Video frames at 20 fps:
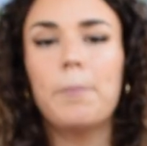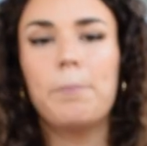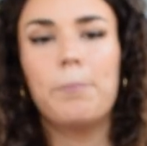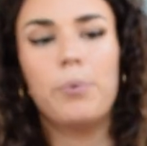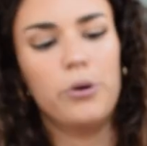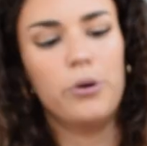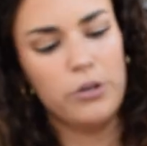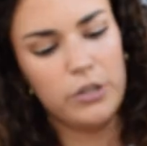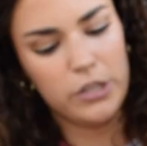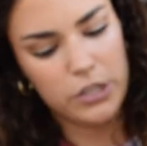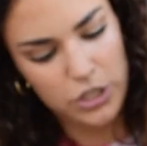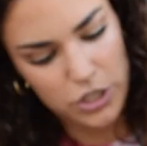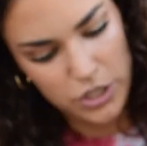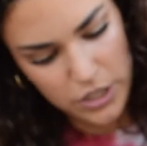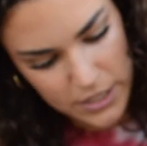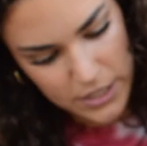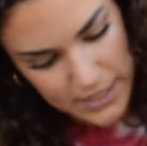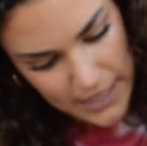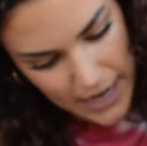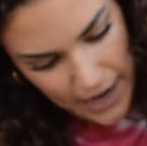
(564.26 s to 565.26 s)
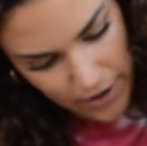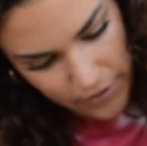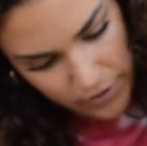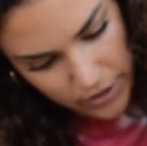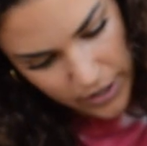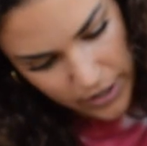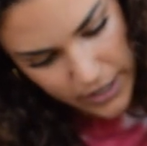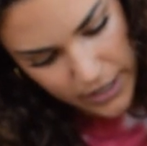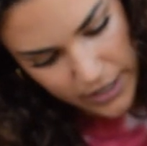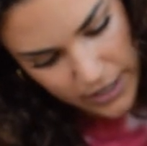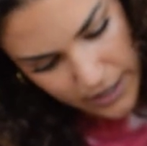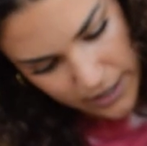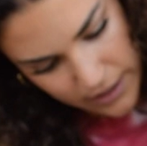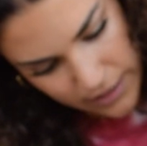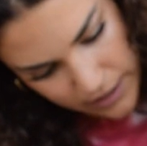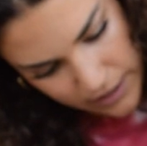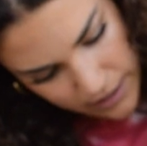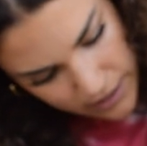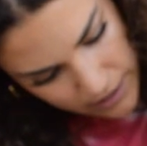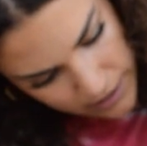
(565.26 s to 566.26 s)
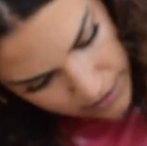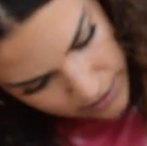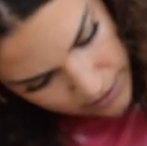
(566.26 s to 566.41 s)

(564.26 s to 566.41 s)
push down on it, I think,